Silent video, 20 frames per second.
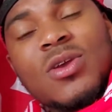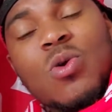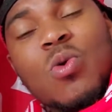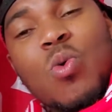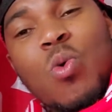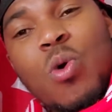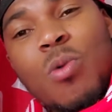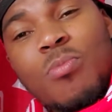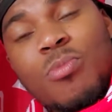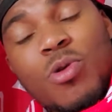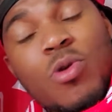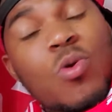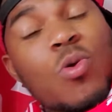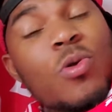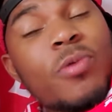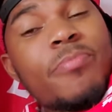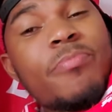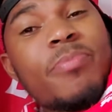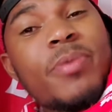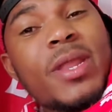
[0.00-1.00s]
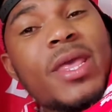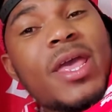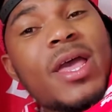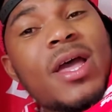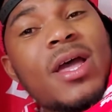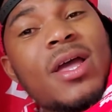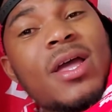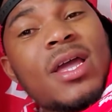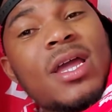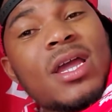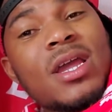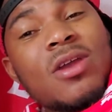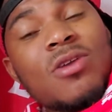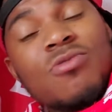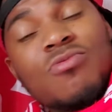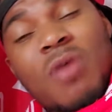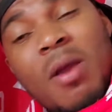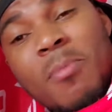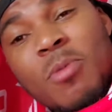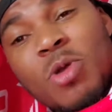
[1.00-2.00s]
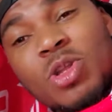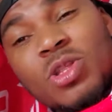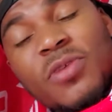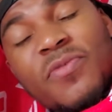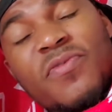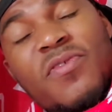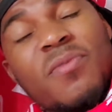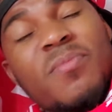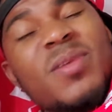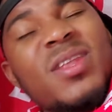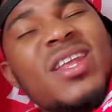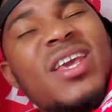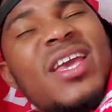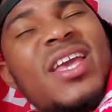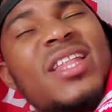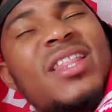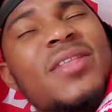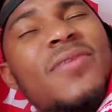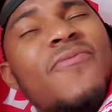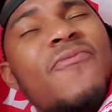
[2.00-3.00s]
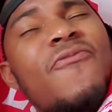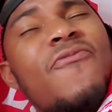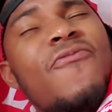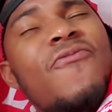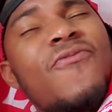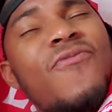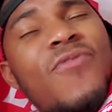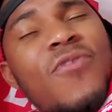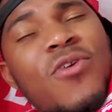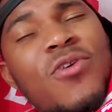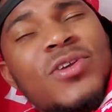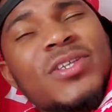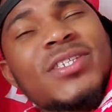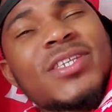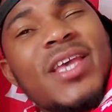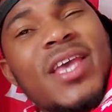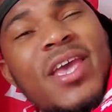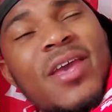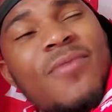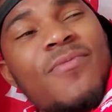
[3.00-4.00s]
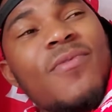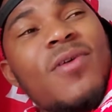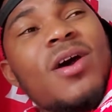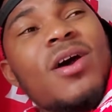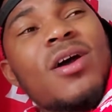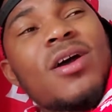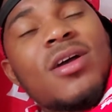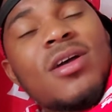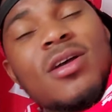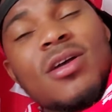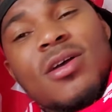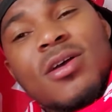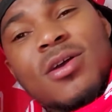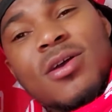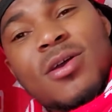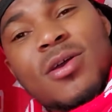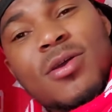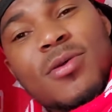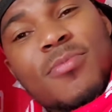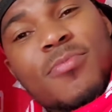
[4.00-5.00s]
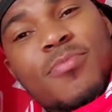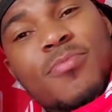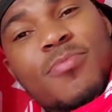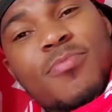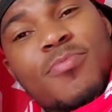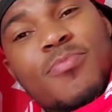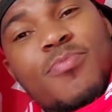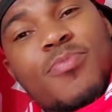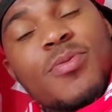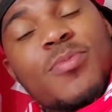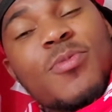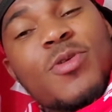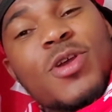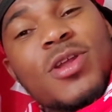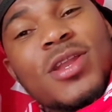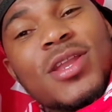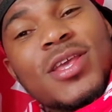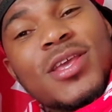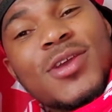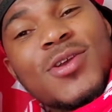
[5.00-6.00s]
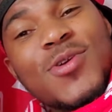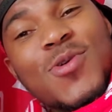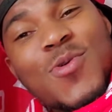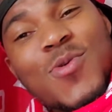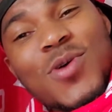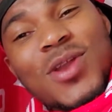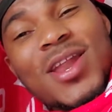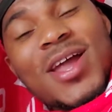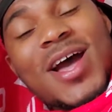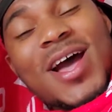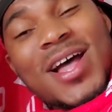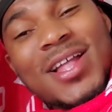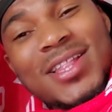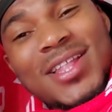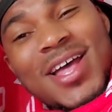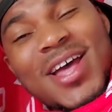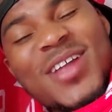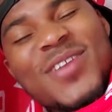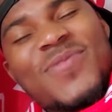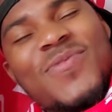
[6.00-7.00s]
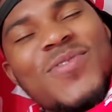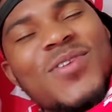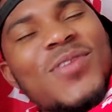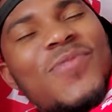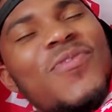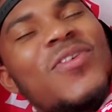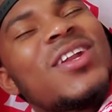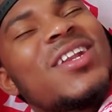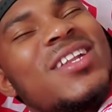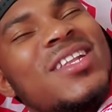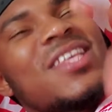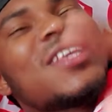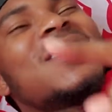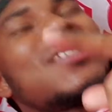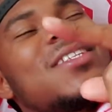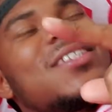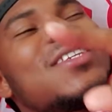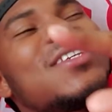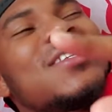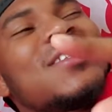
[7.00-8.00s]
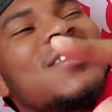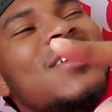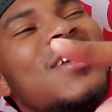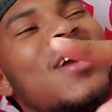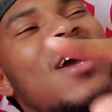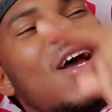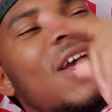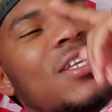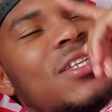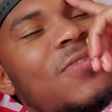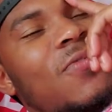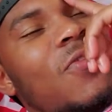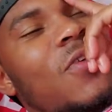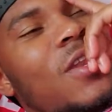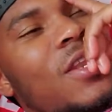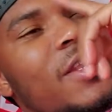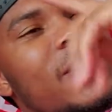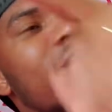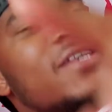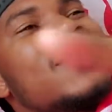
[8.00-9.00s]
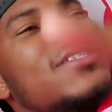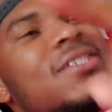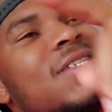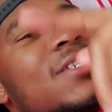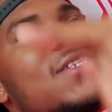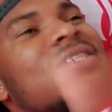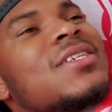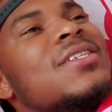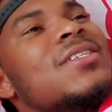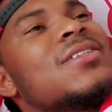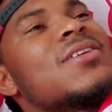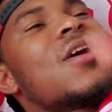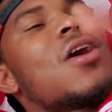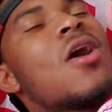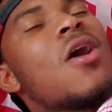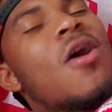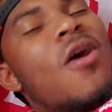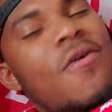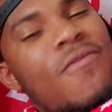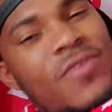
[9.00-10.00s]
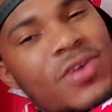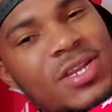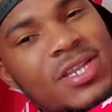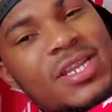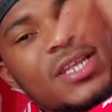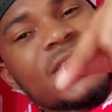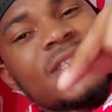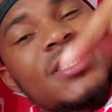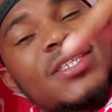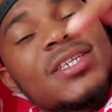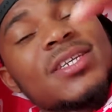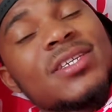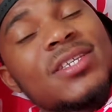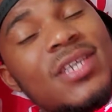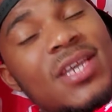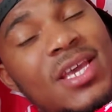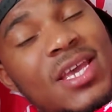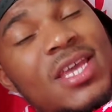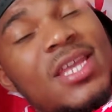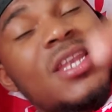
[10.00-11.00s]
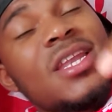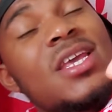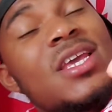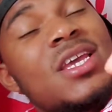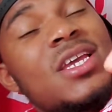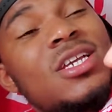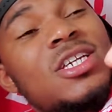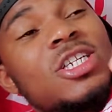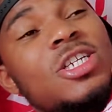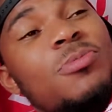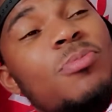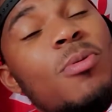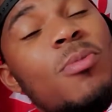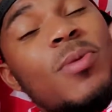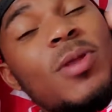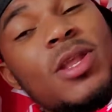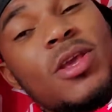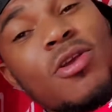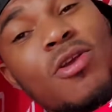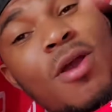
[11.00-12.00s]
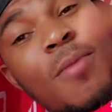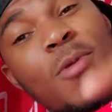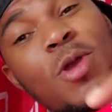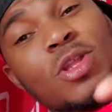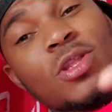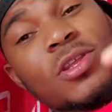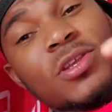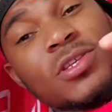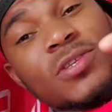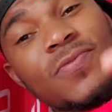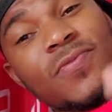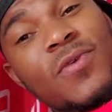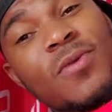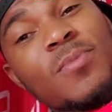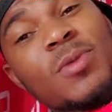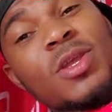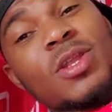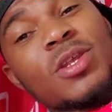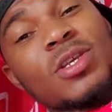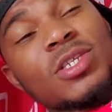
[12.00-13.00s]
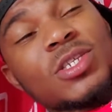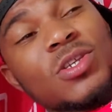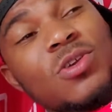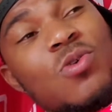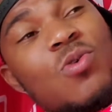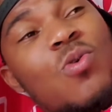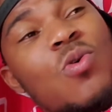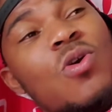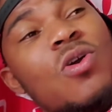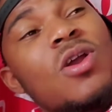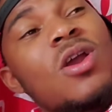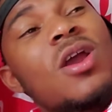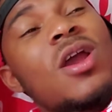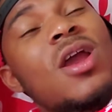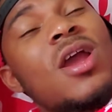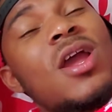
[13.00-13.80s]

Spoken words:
homegrown player. Roberto Firmino get him first ever Premier League goal at Anfield for this season, guys. For this season. For this season in the English Premier League, Roberto Firmino score